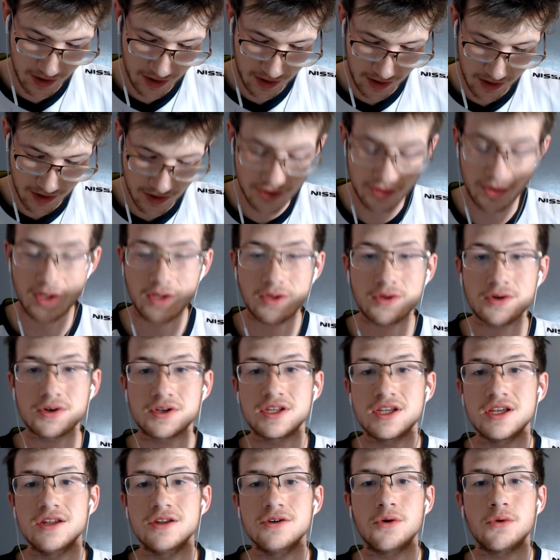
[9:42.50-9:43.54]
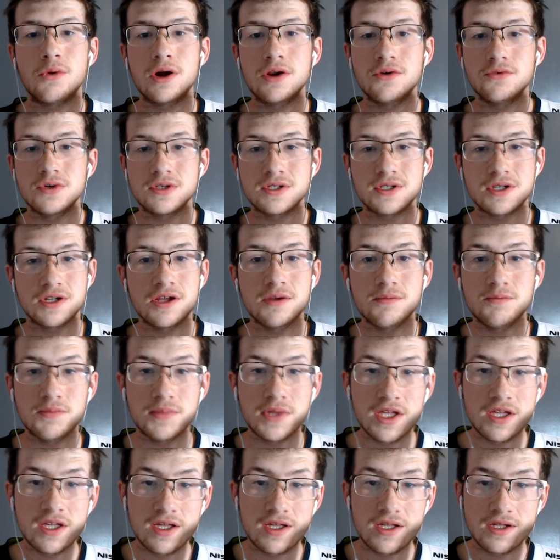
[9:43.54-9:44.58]
So I looked into what it was going to
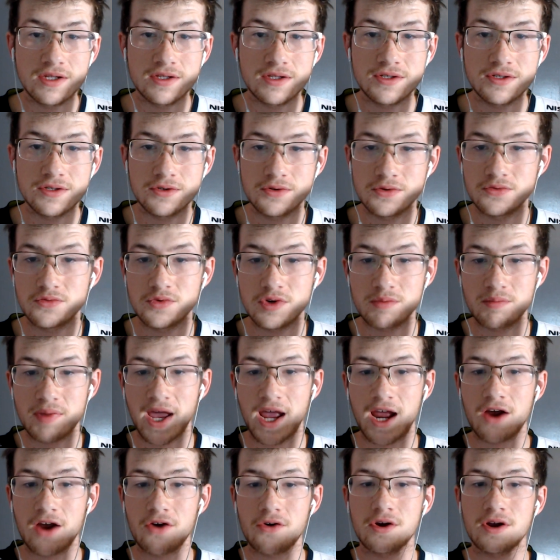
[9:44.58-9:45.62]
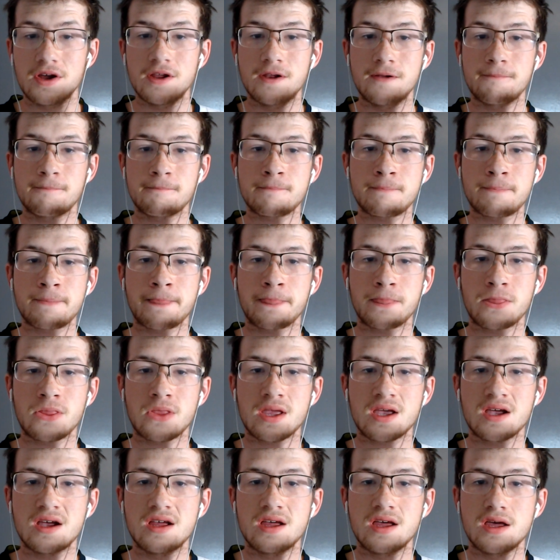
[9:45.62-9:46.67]
be to repair it,
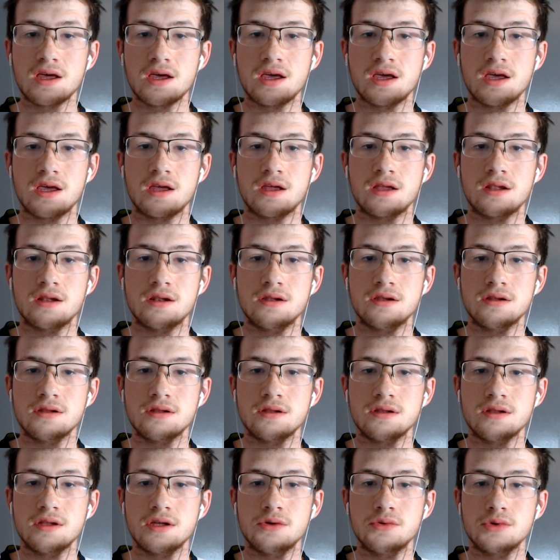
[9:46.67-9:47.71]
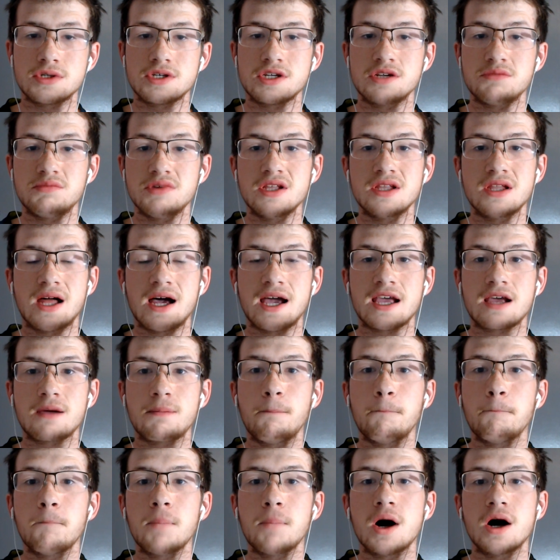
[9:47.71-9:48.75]
and it was going to be like
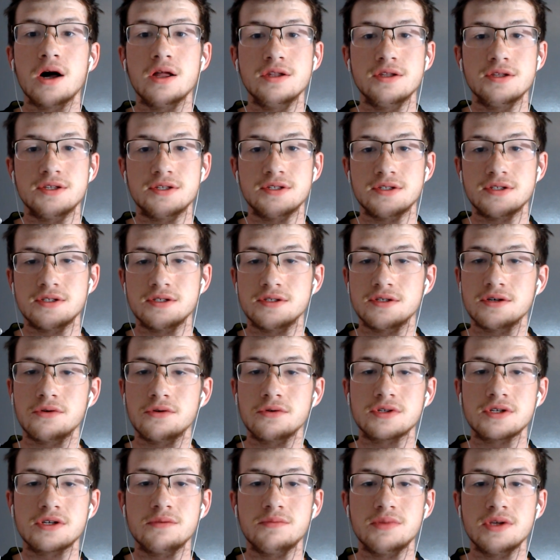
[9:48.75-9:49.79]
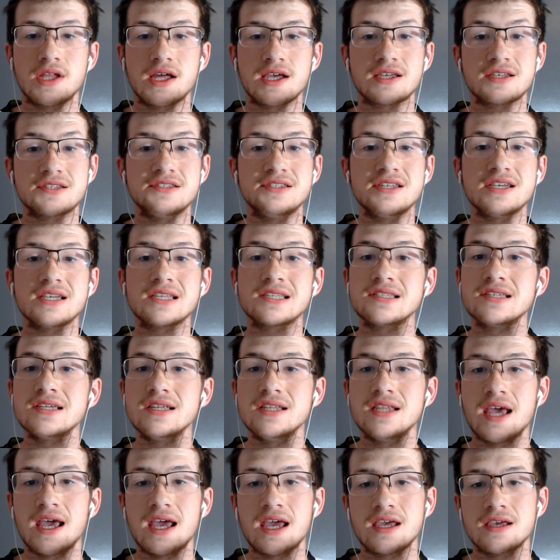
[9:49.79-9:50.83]
months. So it was going to be like 60
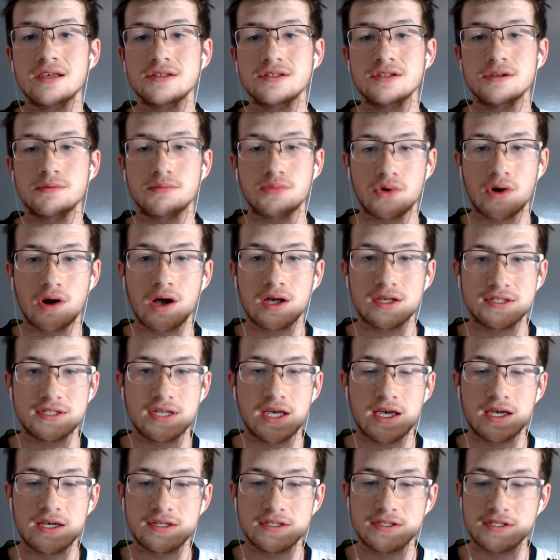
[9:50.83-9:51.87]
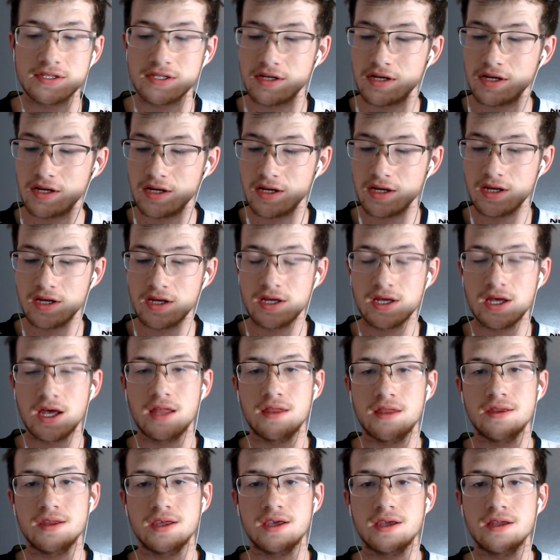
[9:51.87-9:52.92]
days to process, and
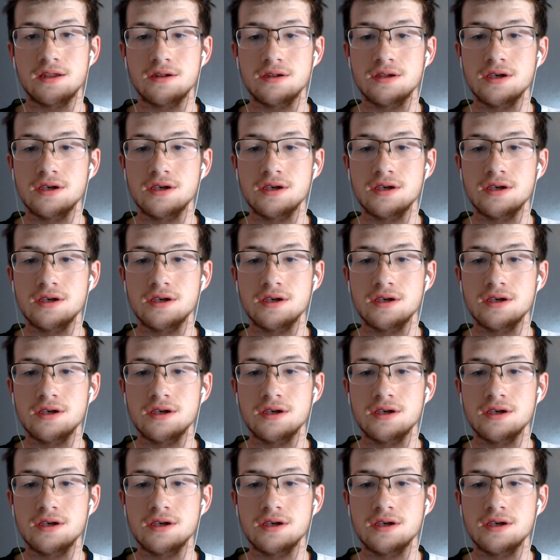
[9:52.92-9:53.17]
then